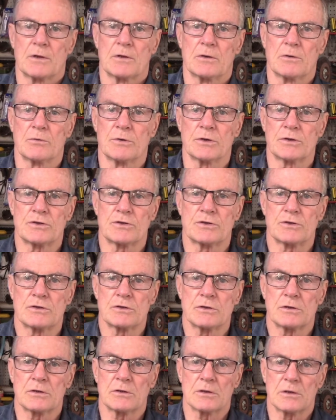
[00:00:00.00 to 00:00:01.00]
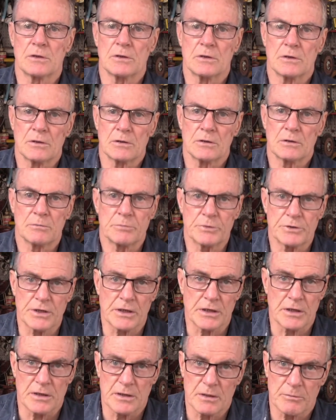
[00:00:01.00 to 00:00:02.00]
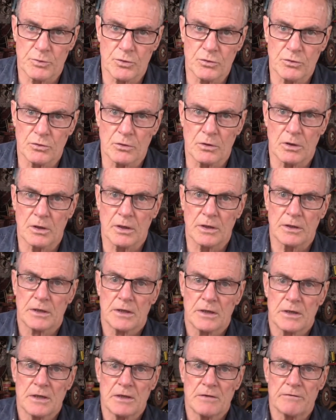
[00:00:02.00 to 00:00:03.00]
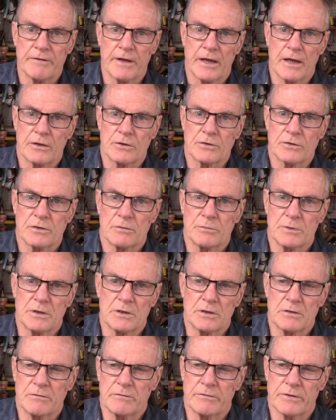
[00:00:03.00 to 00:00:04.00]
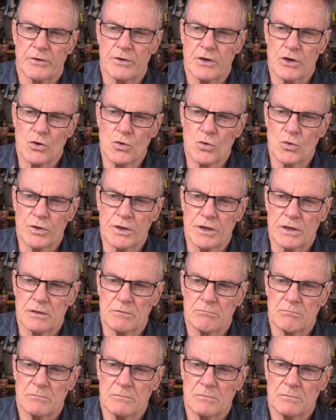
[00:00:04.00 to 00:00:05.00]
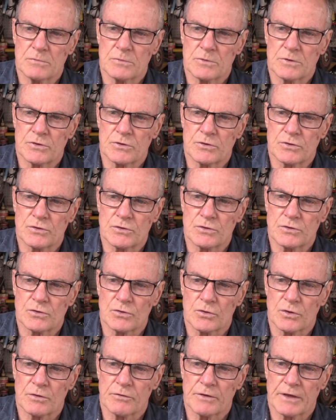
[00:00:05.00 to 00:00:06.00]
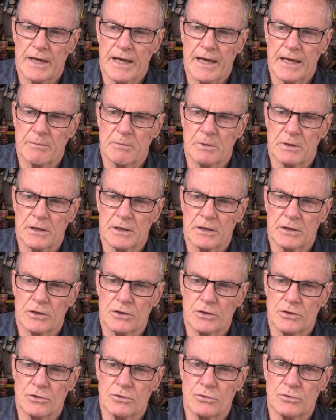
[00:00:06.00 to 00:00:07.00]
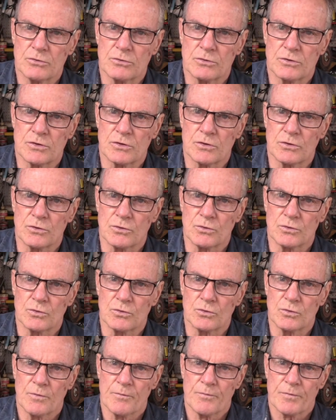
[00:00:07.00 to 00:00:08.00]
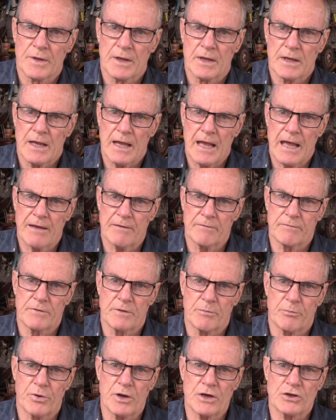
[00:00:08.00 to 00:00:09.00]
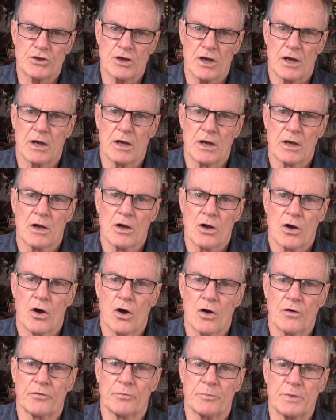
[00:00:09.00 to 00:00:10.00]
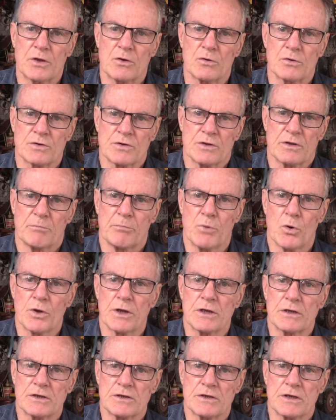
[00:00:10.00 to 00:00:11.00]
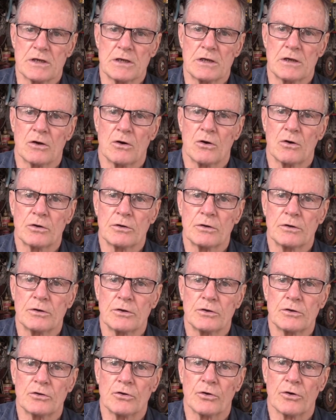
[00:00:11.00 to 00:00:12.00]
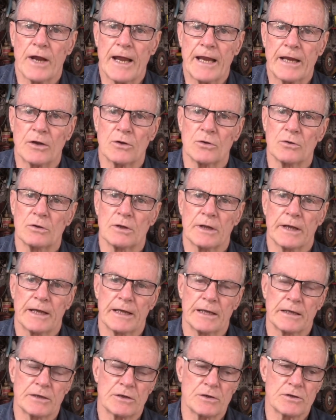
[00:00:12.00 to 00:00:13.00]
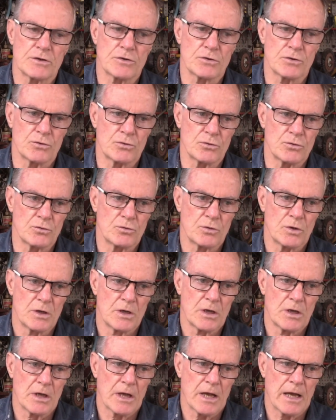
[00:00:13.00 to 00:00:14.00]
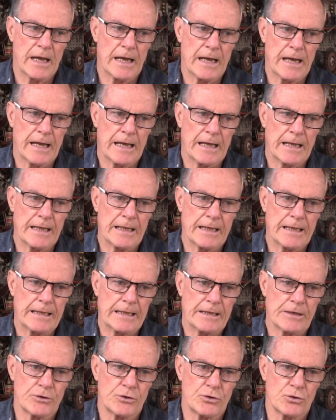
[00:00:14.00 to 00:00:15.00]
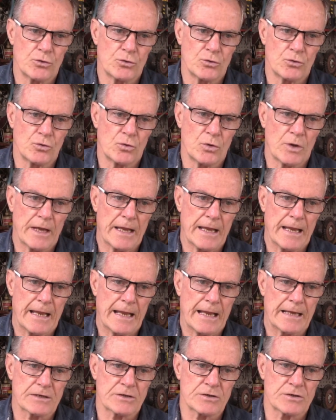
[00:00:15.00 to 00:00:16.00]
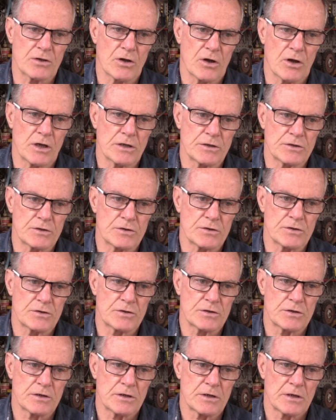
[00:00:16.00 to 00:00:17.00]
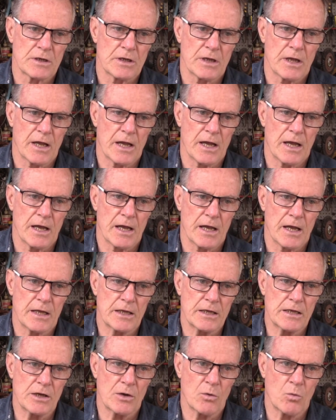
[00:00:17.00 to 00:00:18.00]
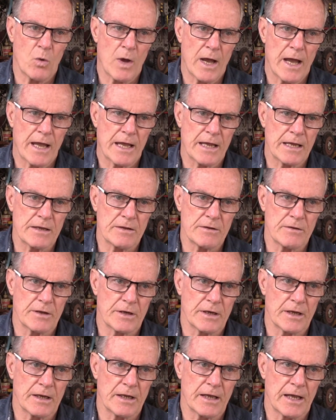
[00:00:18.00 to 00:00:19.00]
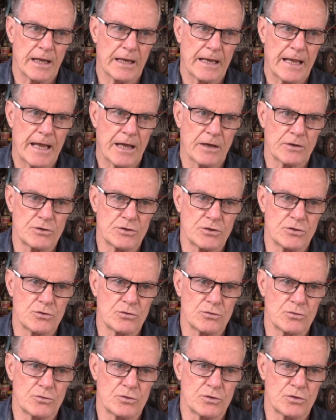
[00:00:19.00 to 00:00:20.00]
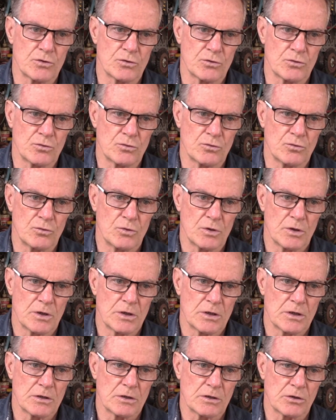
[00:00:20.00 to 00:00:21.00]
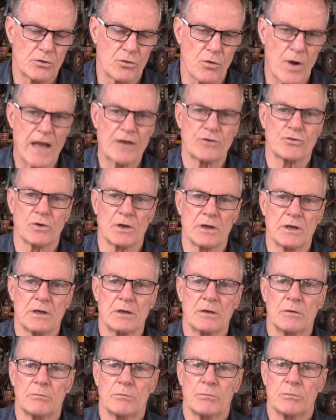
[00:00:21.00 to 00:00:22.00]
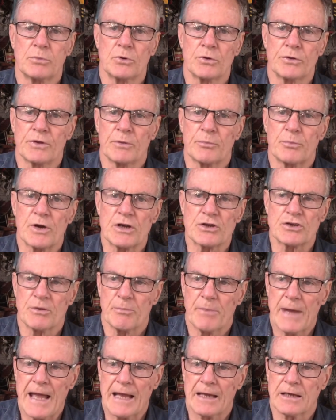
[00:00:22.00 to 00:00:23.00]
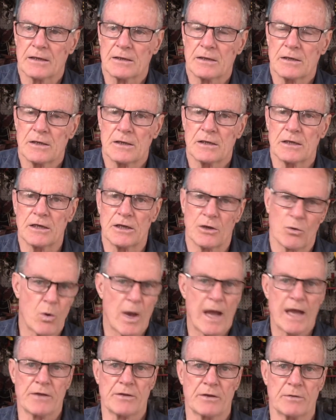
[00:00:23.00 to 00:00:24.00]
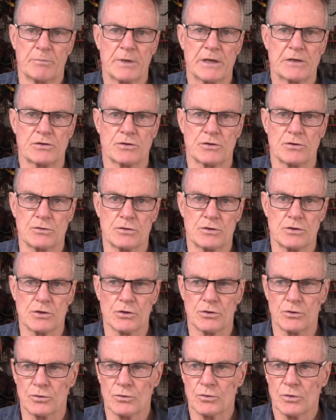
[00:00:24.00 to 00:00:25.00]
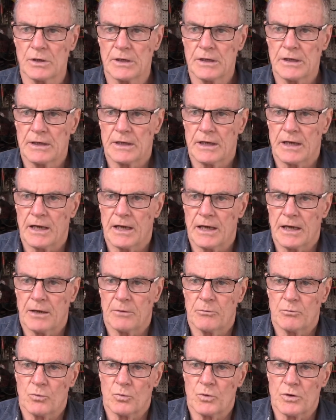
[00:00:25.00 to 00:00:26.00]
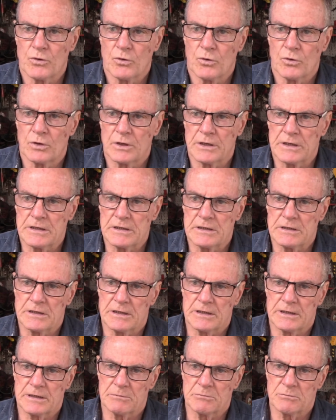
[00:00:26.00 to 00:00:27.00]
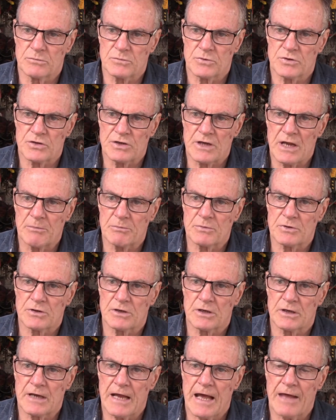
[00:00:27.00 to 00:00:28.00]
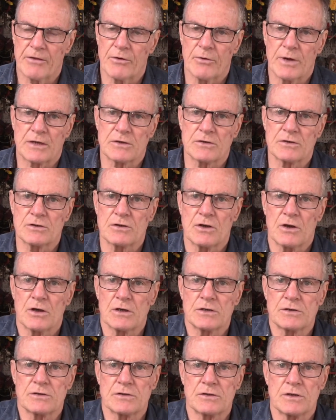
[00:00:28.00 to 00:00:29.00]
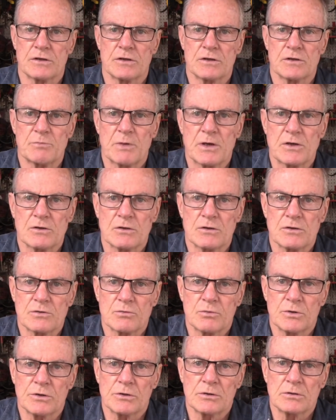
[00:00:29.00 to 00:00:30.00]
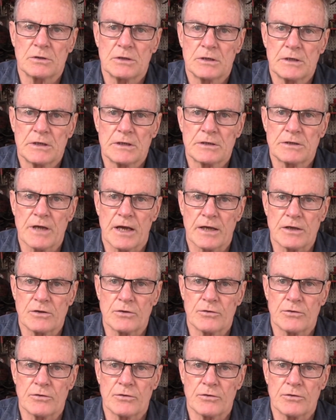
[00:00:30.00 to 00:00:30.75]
which particularly the pool I found to be very good in sort of enabling you to have the pressure off because of the buoyancy on your ankle, and to do exercises in a way that allowed you to gradually put the pressure back in a way that best suits you, with all the steps and other exercises that the specialist will take you